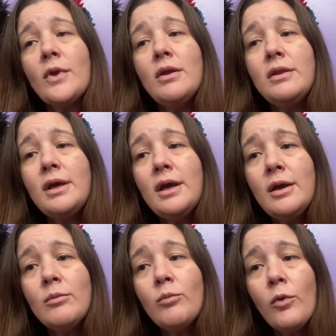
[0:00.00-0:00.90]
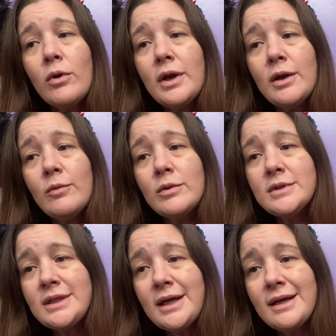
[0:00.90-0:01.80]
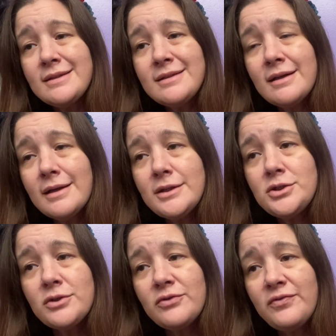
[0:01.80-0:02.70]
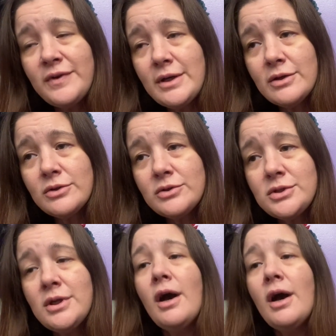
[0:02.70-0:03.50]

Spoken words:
the more it will de-escalate your fears